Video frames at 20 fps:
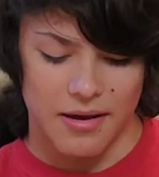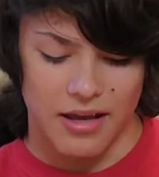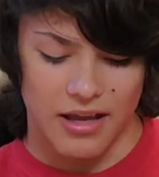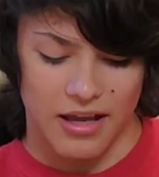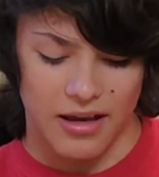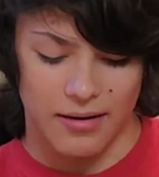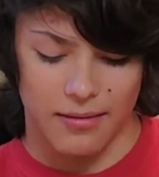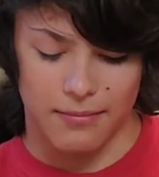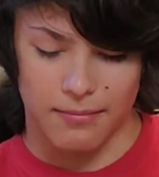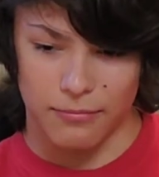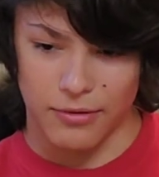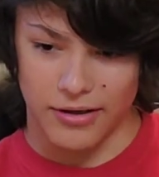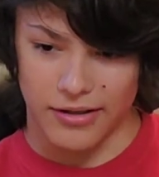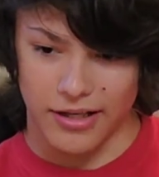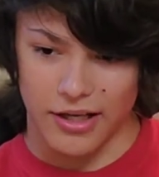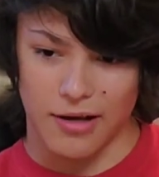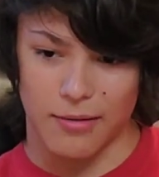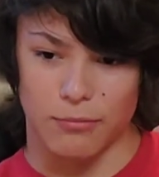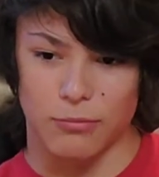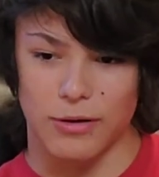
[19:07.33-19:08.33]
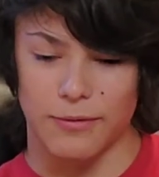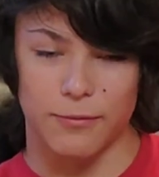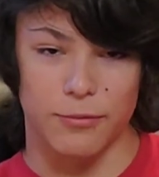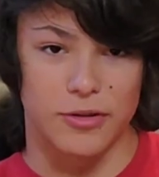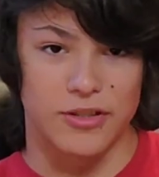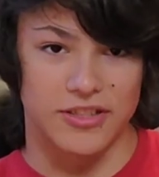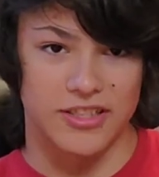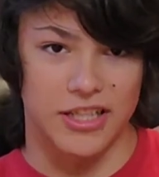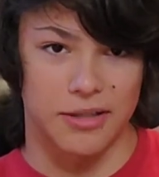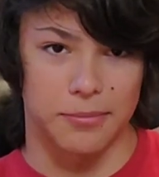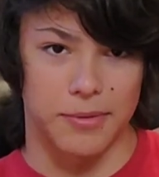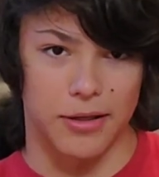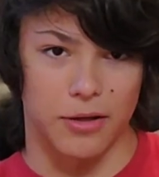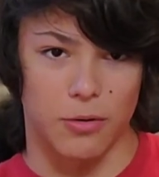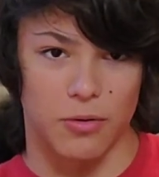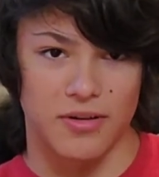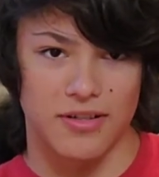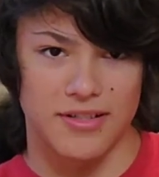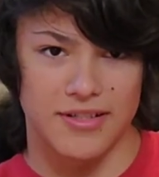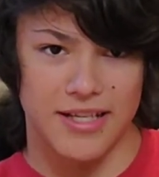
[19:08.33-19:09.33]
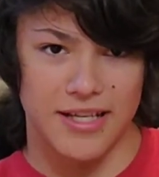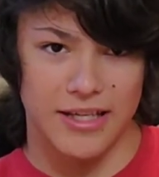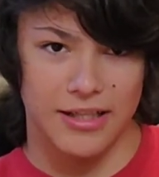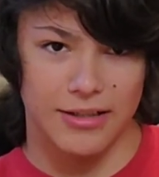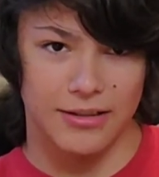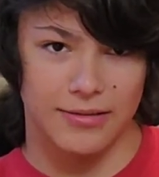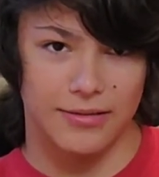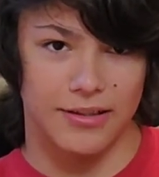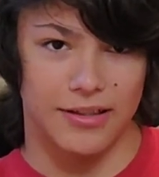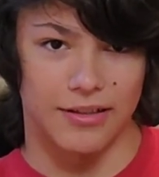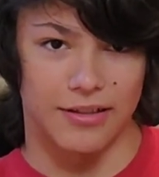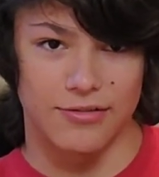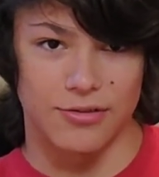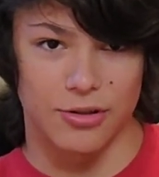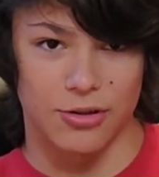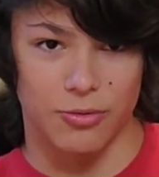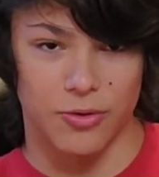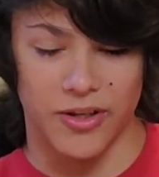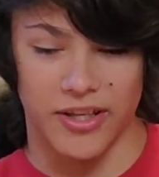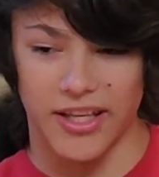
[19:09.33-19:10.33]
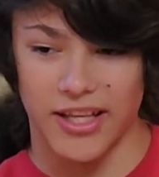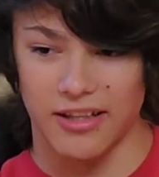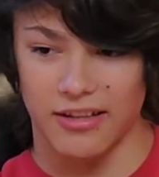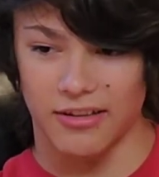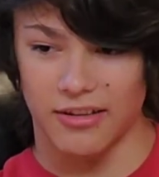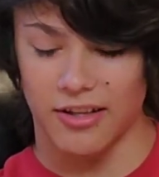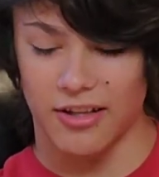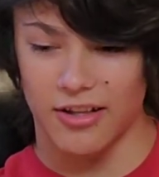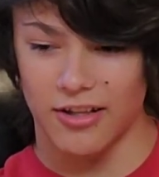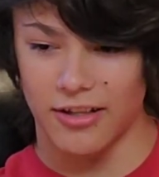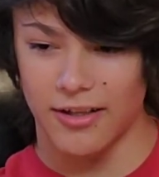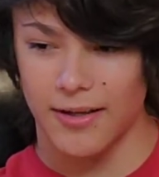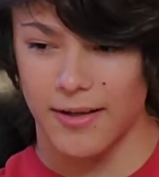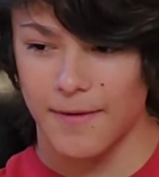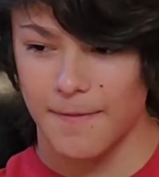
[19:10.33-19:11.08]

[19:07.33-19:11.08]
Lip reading: Right now I'm referencing my corn snake. He lives in a 20-gallon long.